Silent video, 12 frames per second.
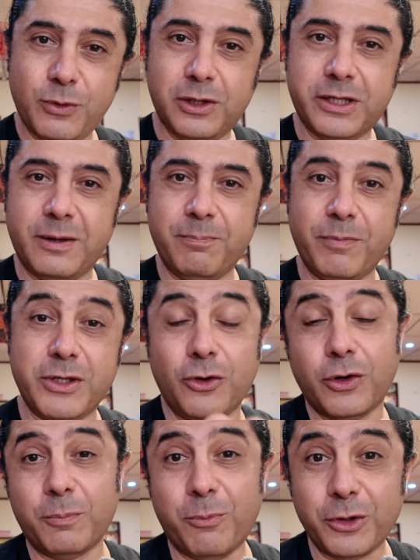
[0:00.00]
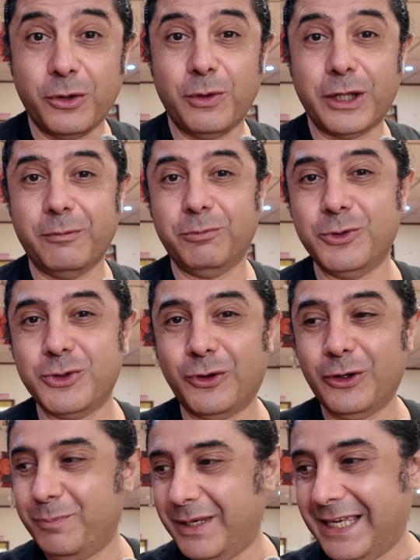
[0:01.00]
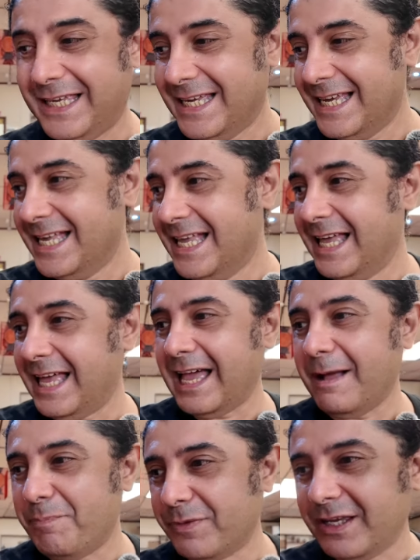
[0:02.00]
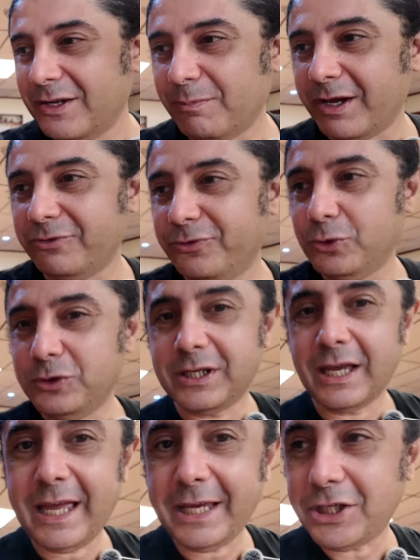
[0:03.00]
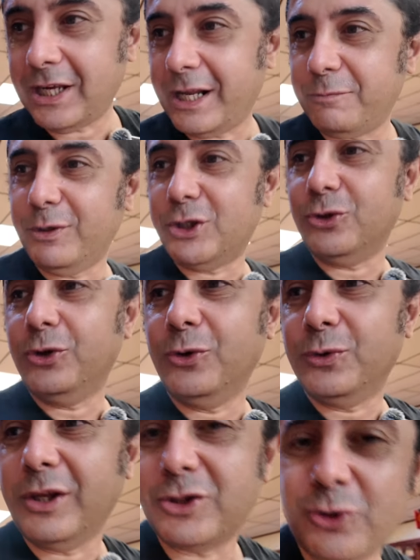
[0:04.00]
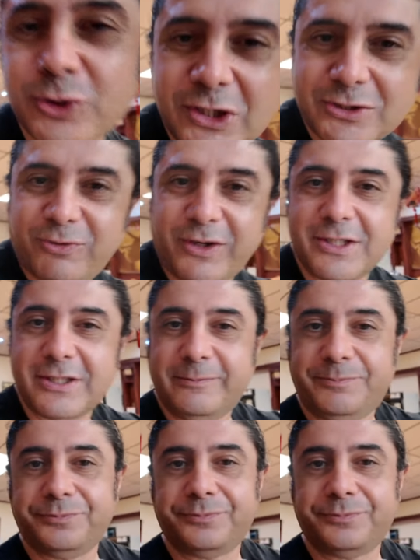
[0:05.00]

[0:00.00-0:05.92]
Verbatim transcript: welcome, you're more than welcome to join me um, in my food. Actually, let me show you the sauces first.